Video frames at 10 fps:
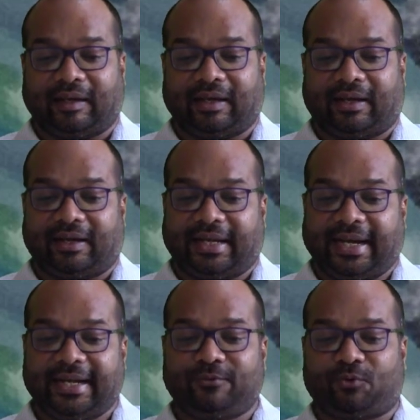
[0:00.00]

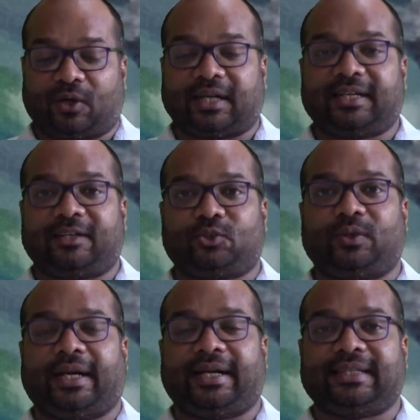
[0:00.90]
AD 400 to
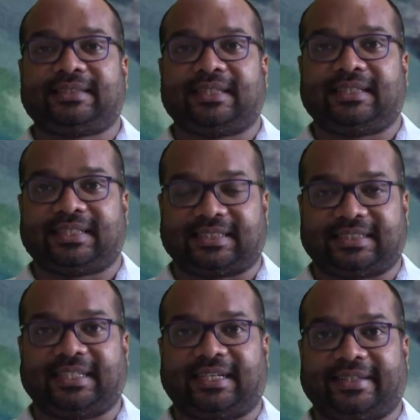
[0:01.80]
AD
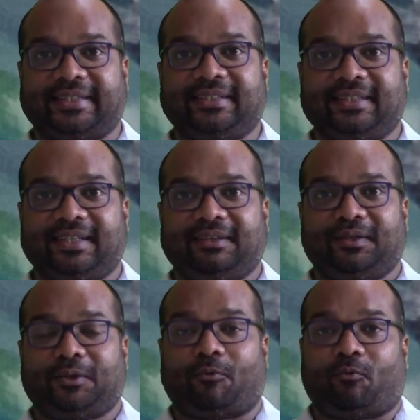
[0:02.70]
1600,
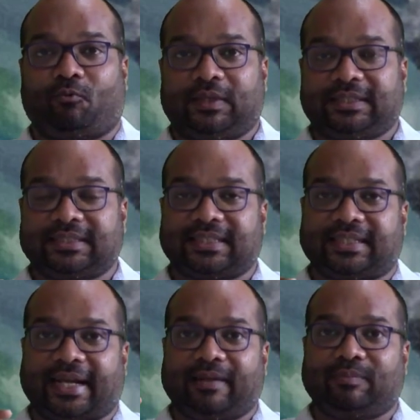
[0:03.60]
which is
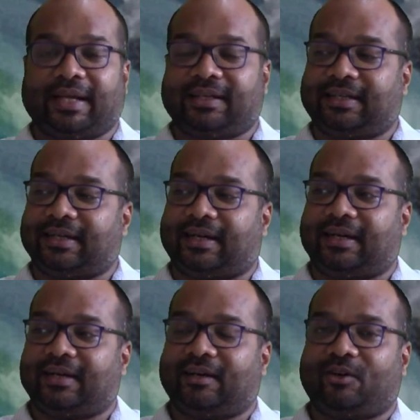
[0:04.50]
the time that
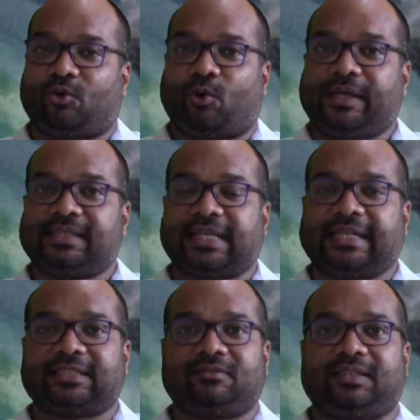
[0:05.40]

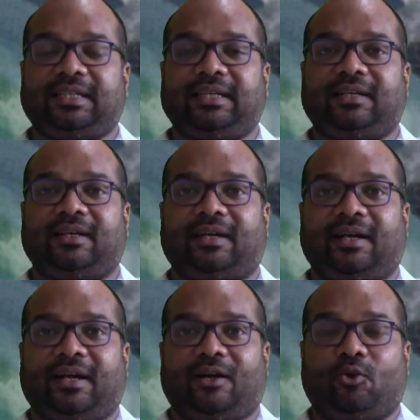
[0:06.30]
coincides with the
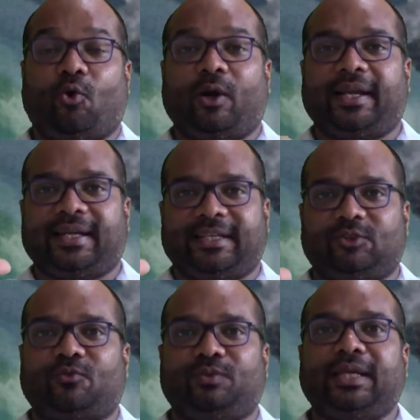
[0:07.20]
golden age
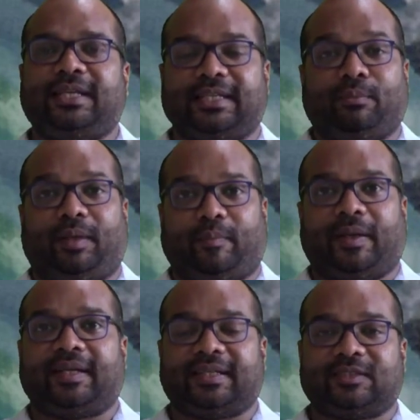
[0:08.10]
of the Indian
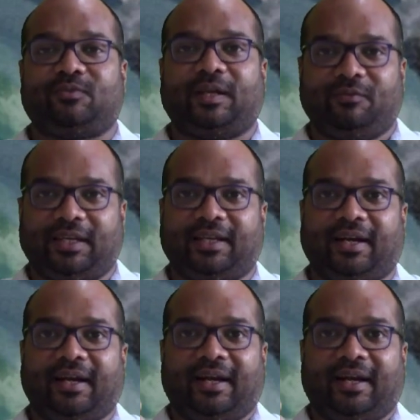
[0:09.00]
mathematics. When we